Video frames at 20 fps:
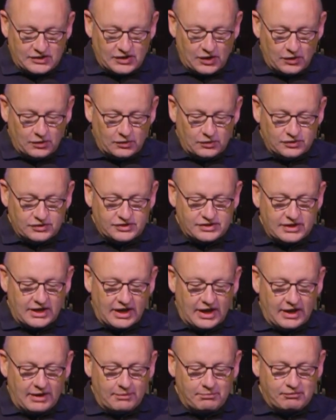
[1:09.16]
Told
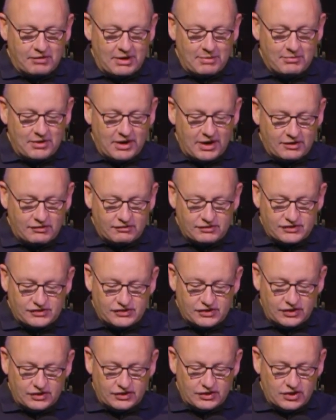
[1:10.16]
uh, Premier
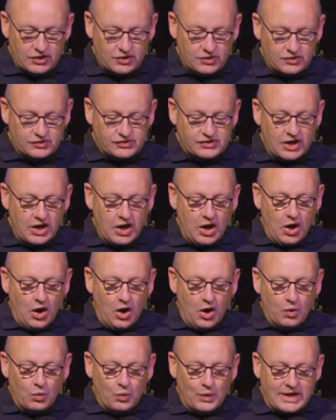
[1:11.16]
Christian News
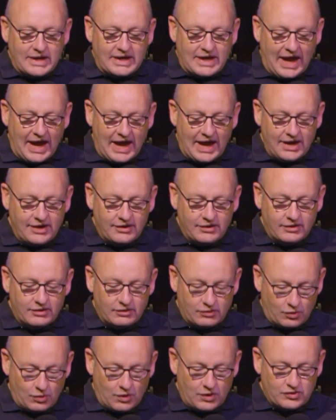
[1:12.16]
we can,
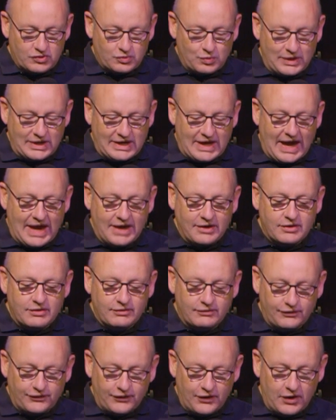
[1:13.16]
quote, we can
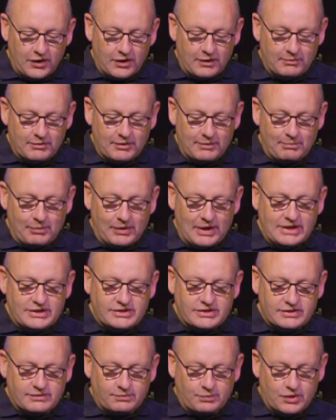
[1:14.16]
confirm that
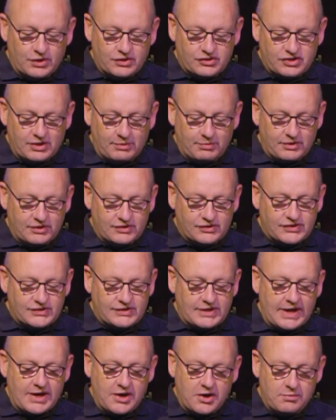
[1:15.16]
places of worship can
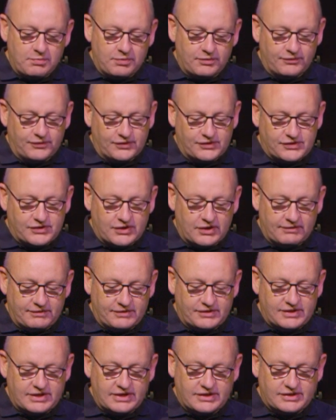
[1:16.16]
stay open for
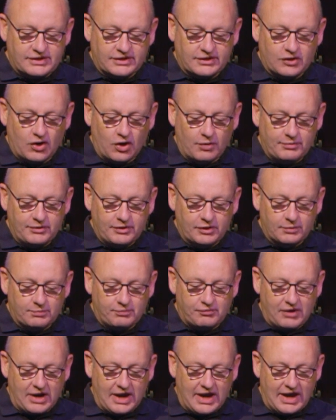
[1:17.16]
services and communal
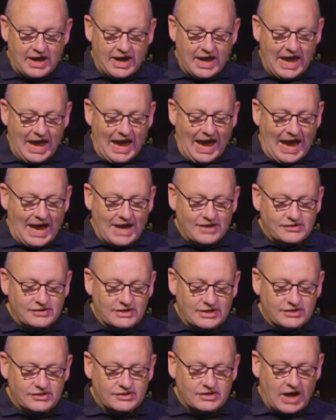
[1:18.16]
prayer, as
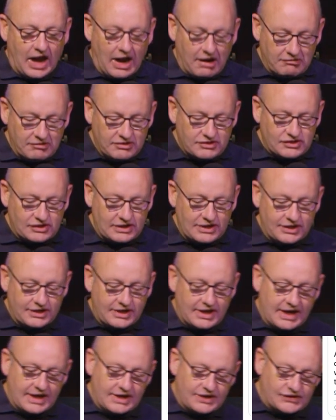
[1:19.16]
is currently the
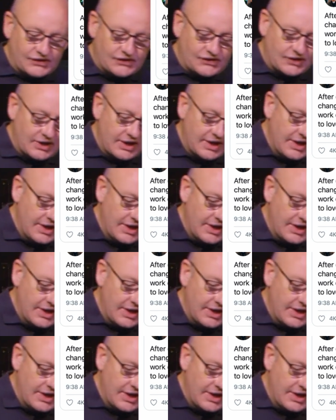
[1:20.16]
case.